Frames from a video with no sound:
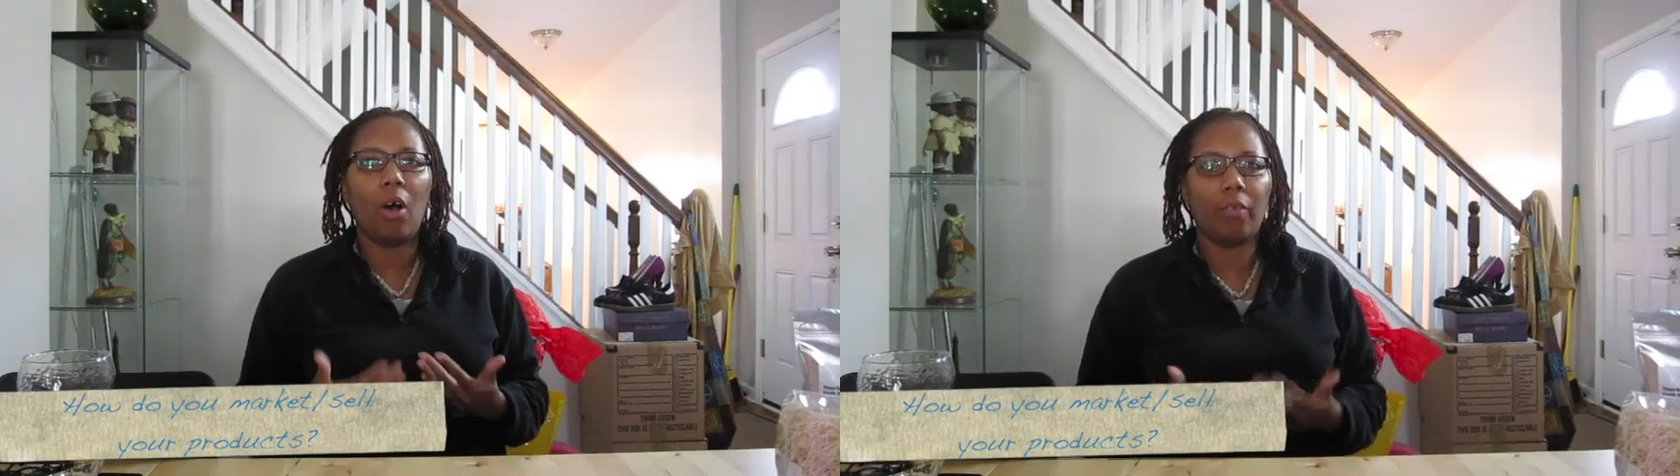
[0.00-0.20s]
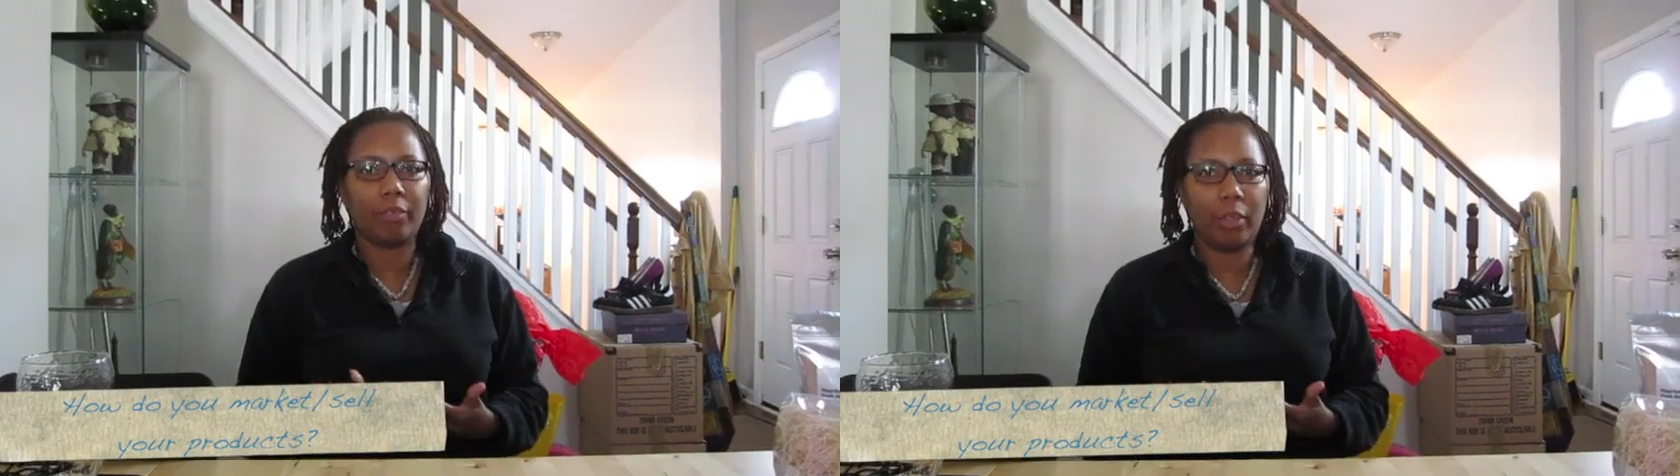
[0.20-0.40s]

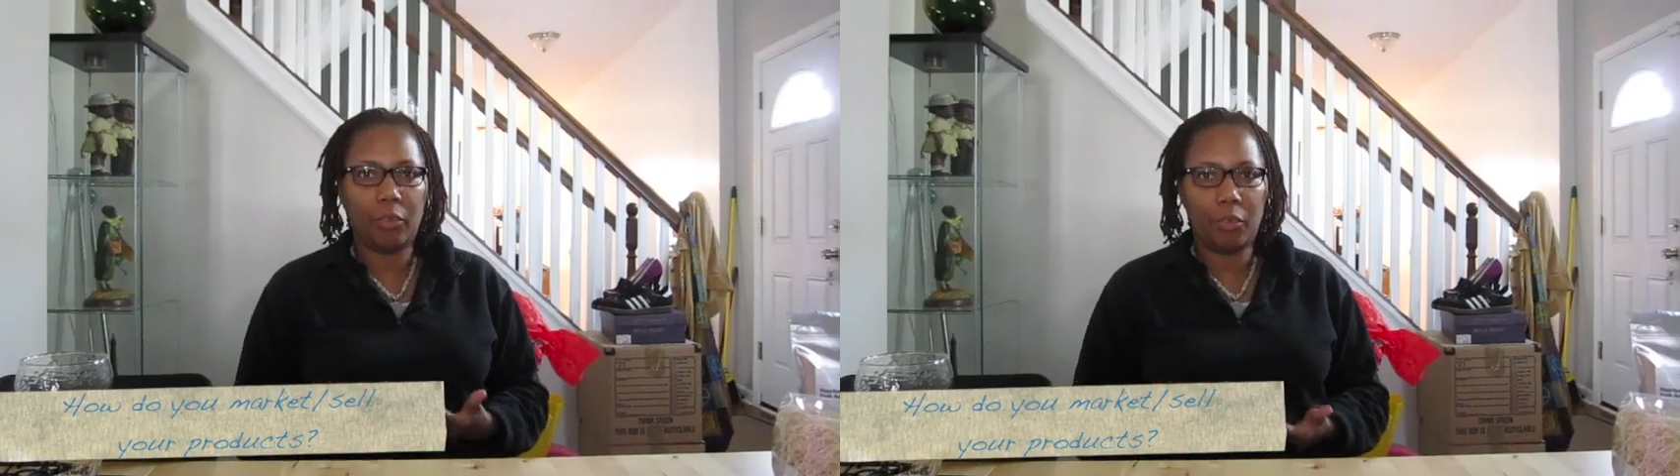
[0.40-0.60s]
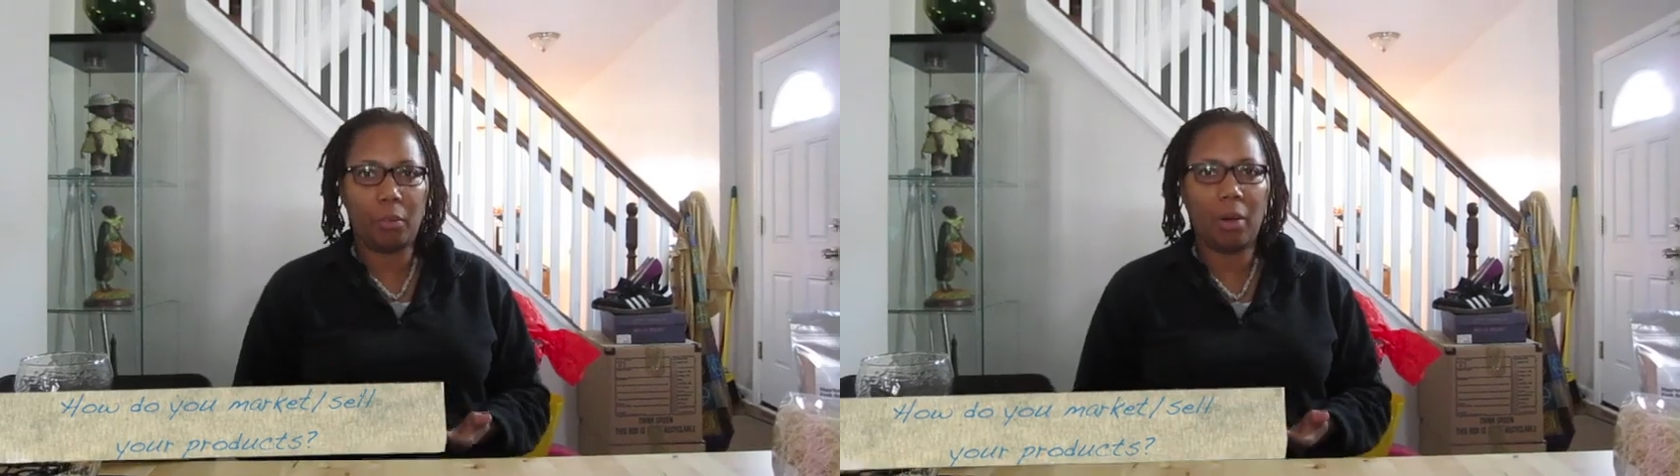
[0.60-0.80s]
offering
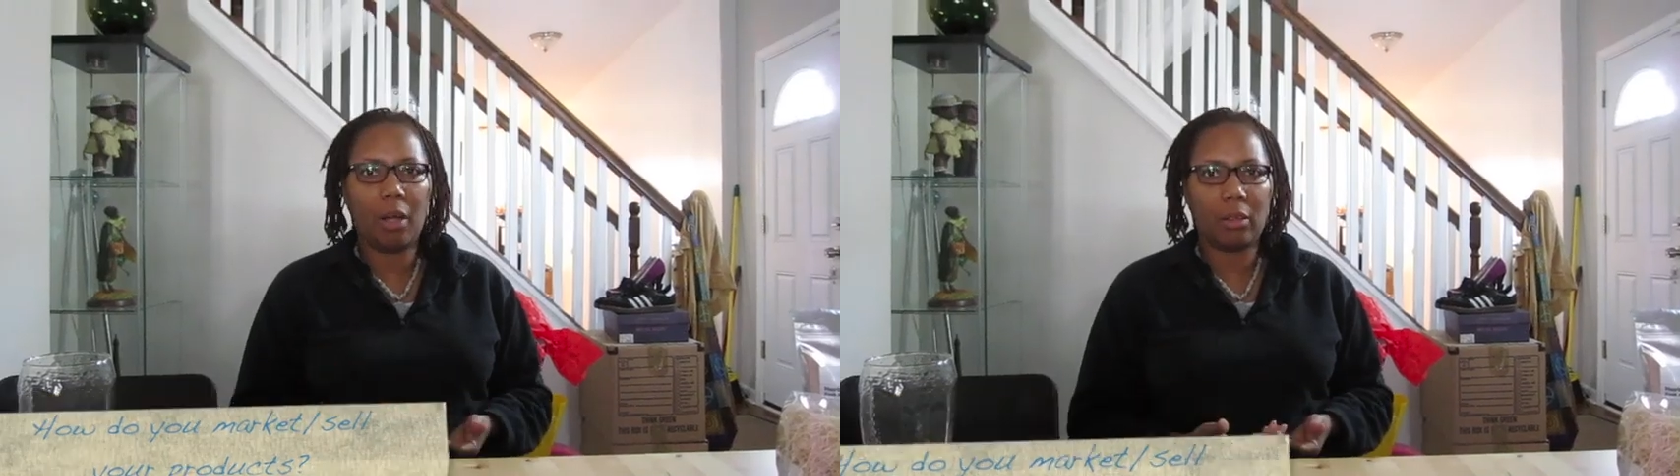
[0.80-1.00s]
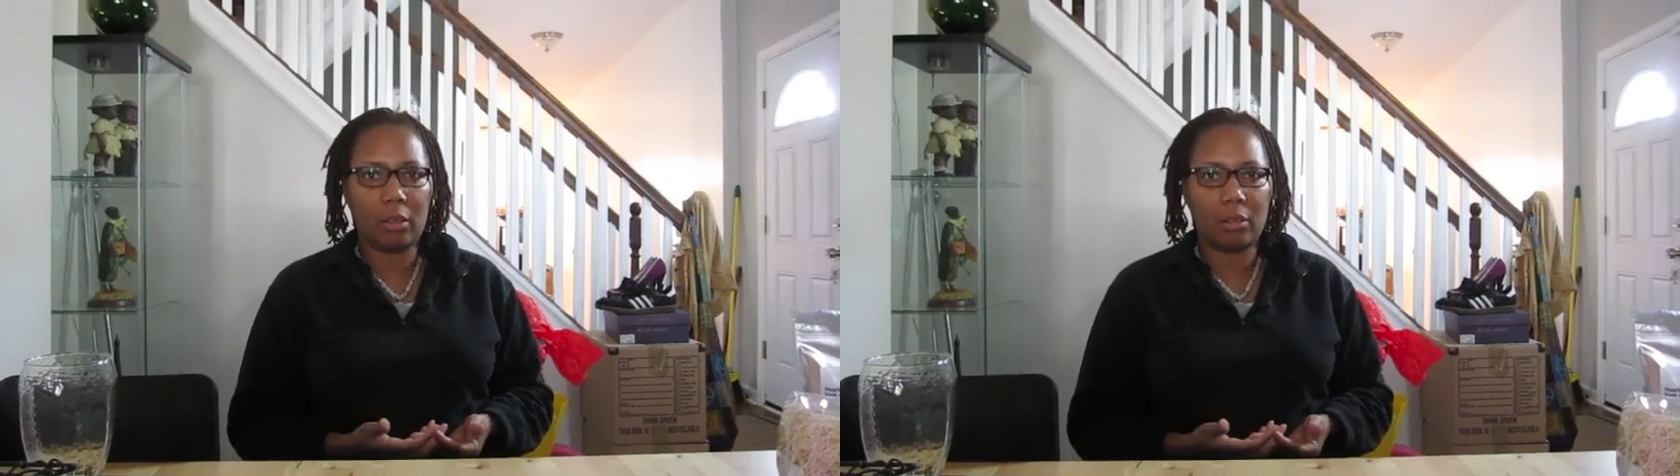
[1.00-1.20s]
your
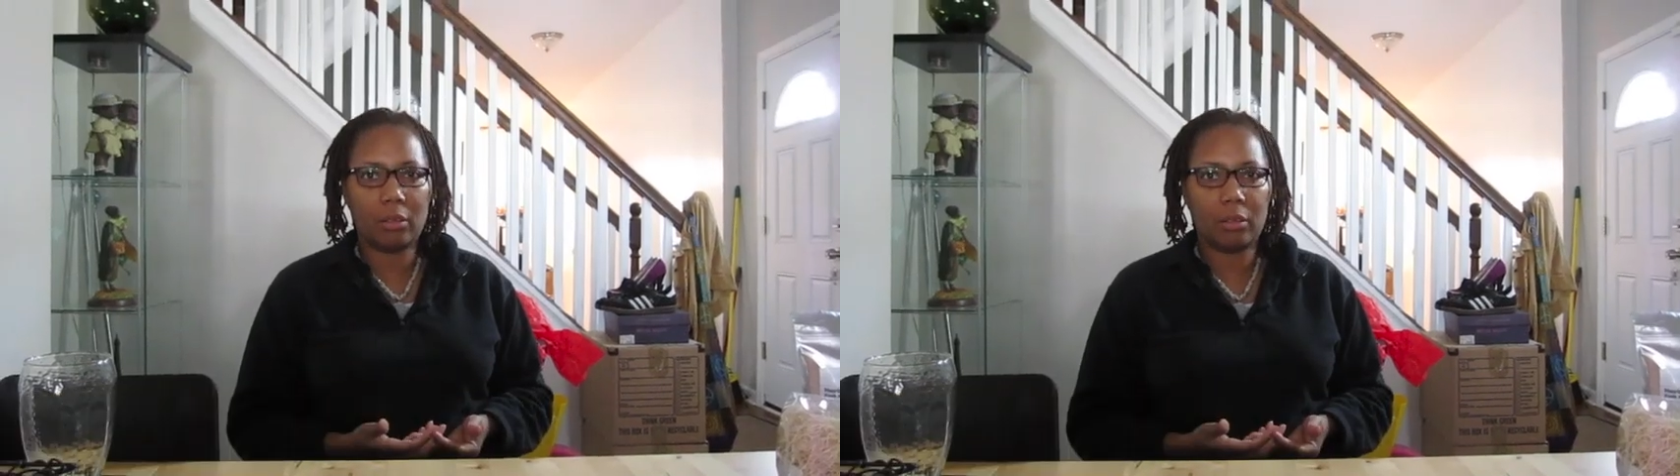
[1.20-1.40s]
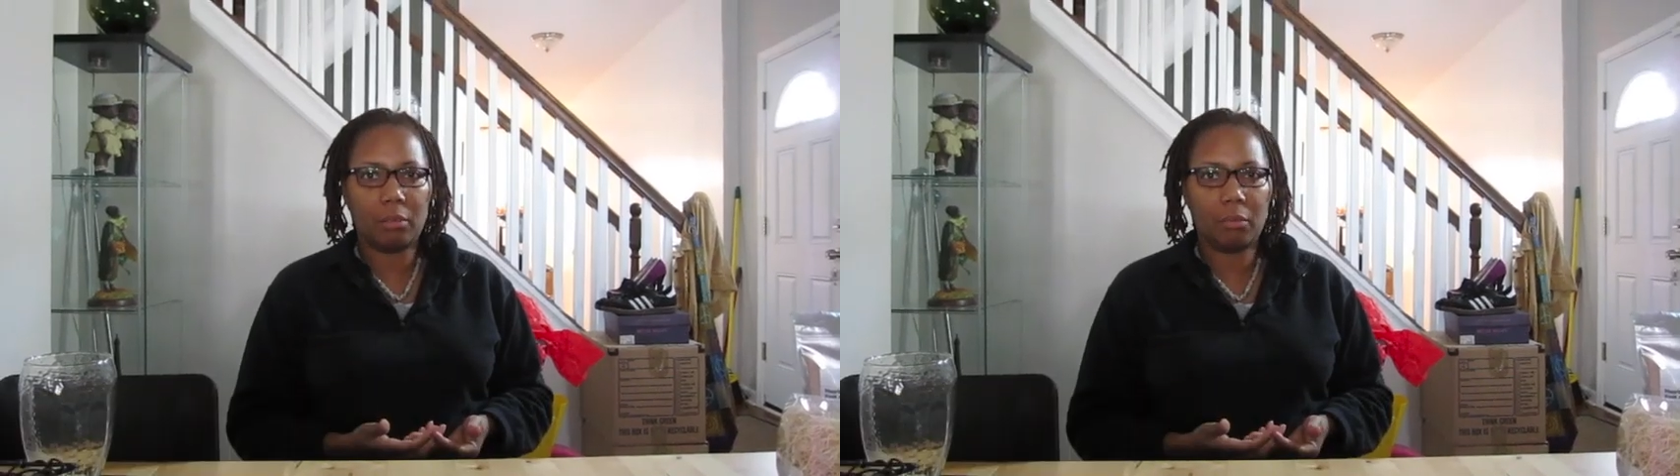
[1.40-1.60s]
products.